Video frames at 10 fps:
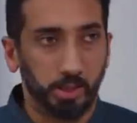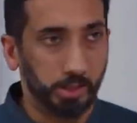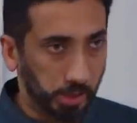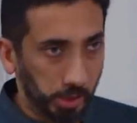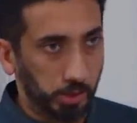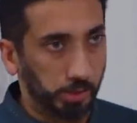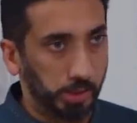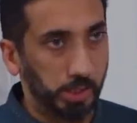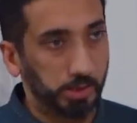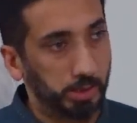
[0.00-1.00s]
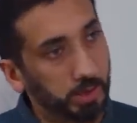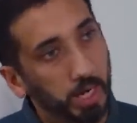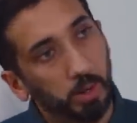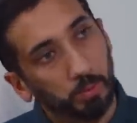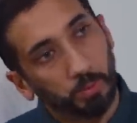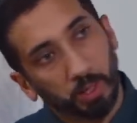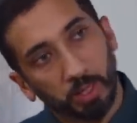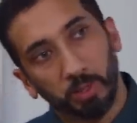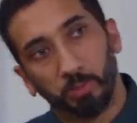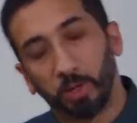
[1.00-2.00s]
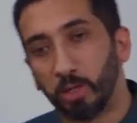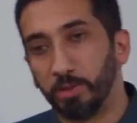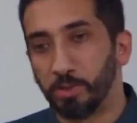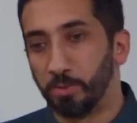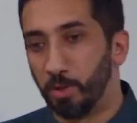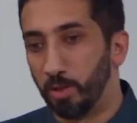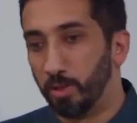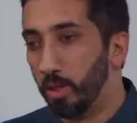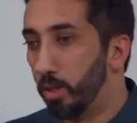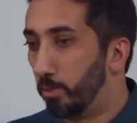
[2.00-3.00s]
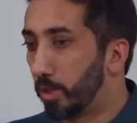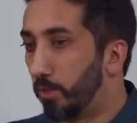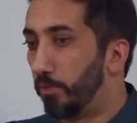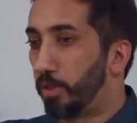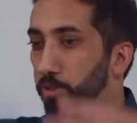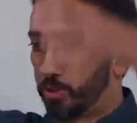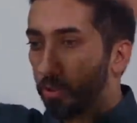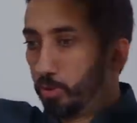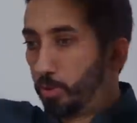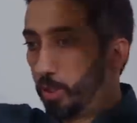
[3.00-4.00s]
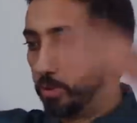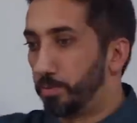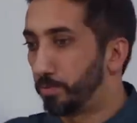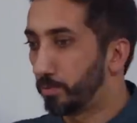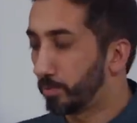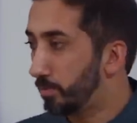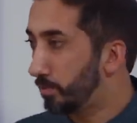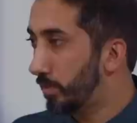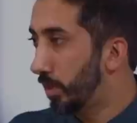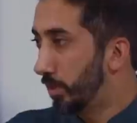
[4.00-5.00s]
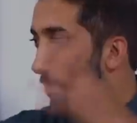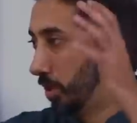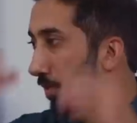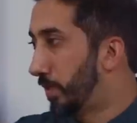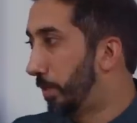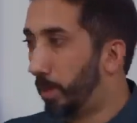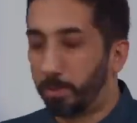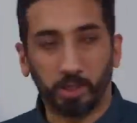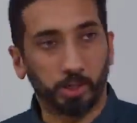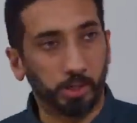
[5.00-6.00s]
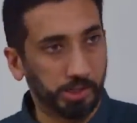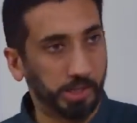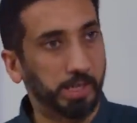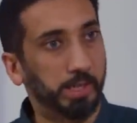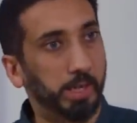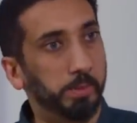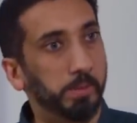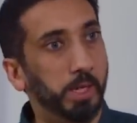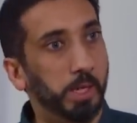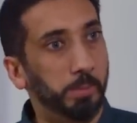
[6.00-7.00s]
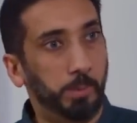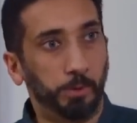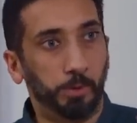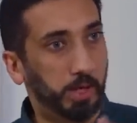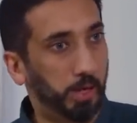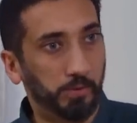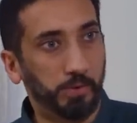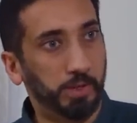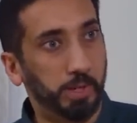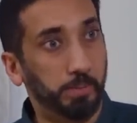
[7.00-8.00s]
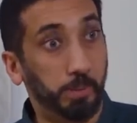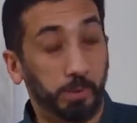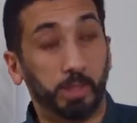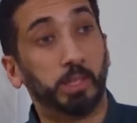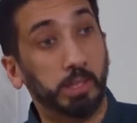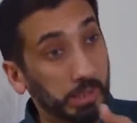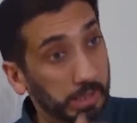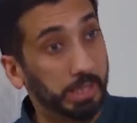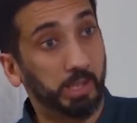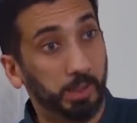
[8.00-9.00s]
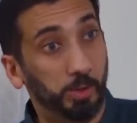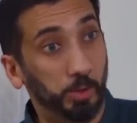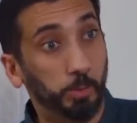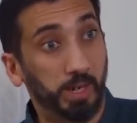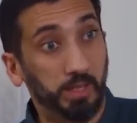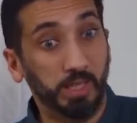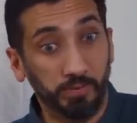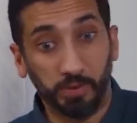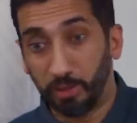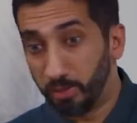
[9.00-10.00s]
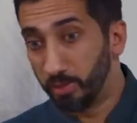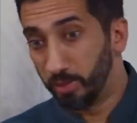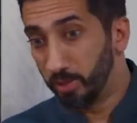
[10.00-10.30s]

his teacher says, yeah, we're going to work on this wall. We're going to fix this whole wall in the middle of town. People are cursing at them. People don't care for them. People are clearly letting them know, you better leave here.